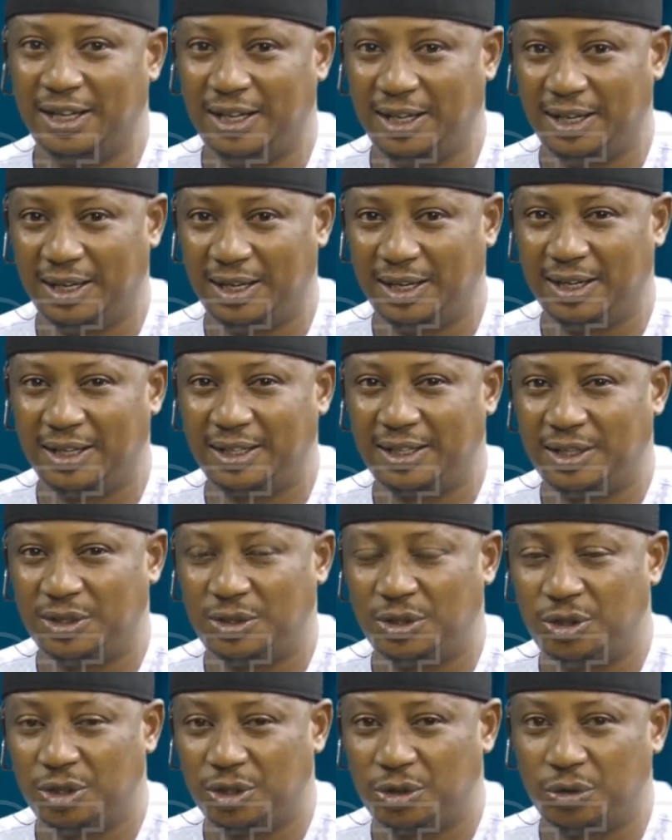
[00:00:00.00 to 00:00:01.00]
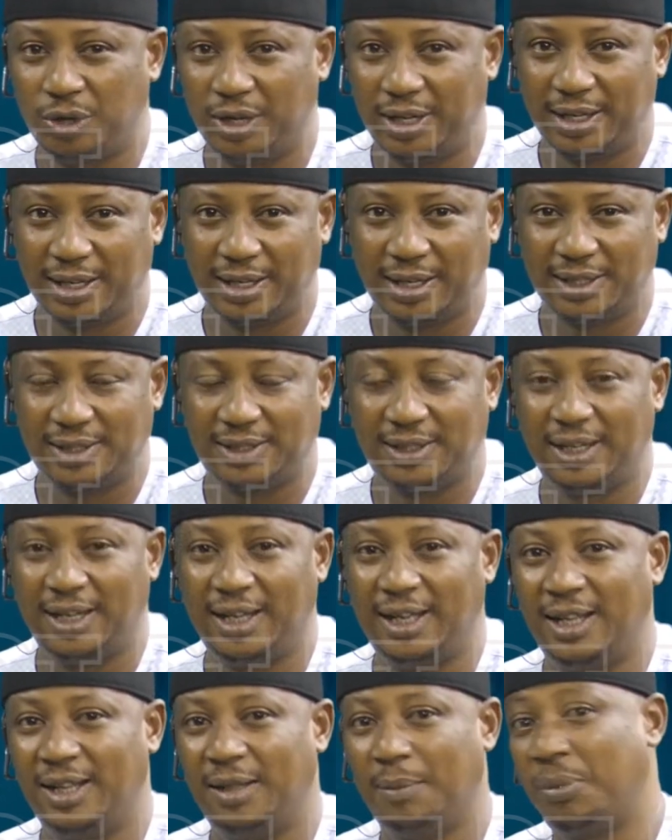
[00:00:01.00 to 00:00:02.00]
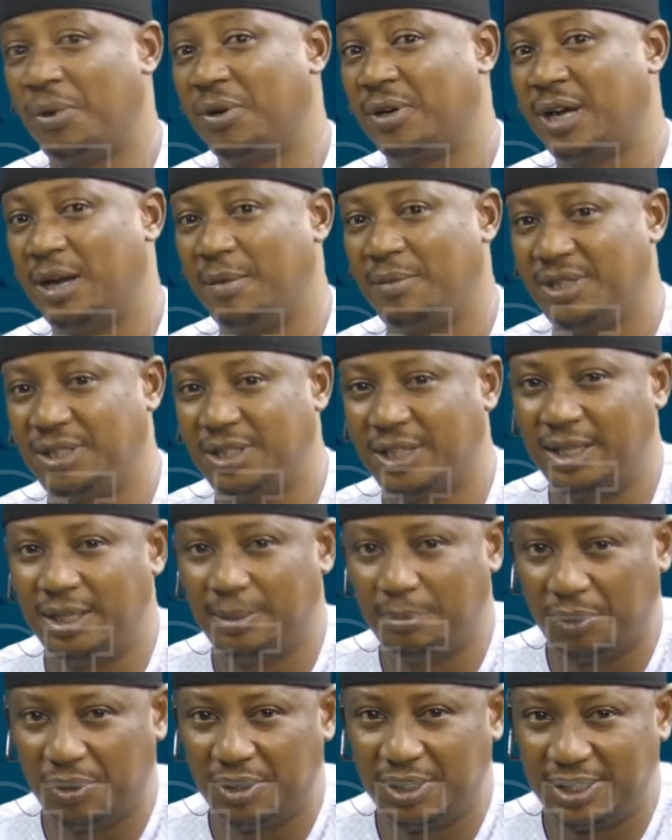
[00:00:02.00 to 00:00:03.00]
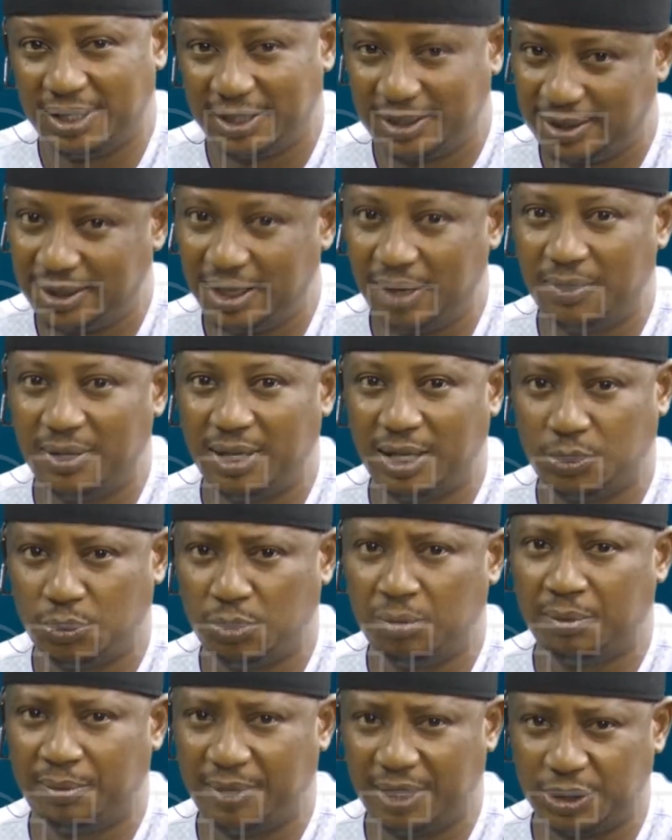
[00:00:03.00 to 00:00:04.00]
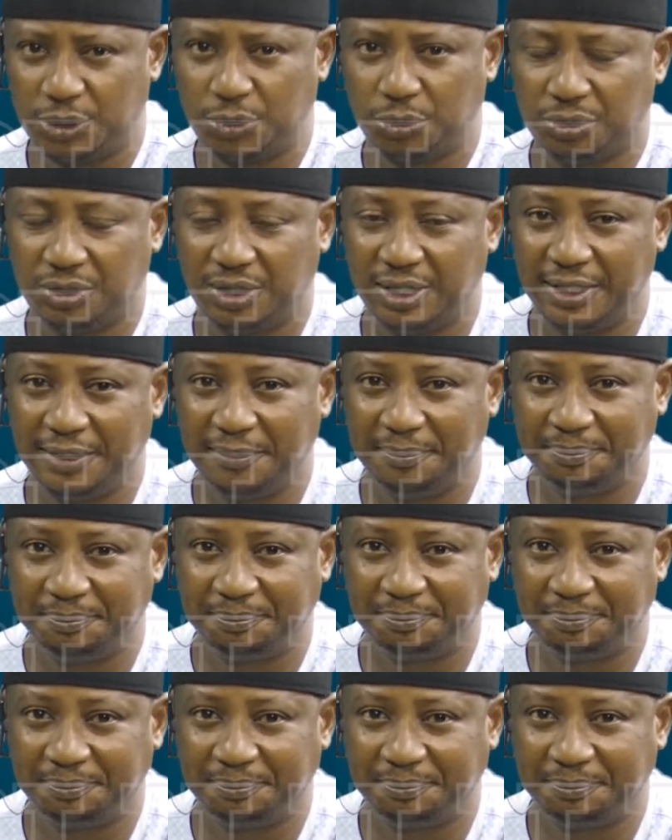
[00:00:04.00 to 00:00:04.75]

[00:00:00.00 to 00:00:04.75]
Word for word: Uh, in case you're just joining us, uh, the program is Daily Politics. Stay with us. We'll be back shortly.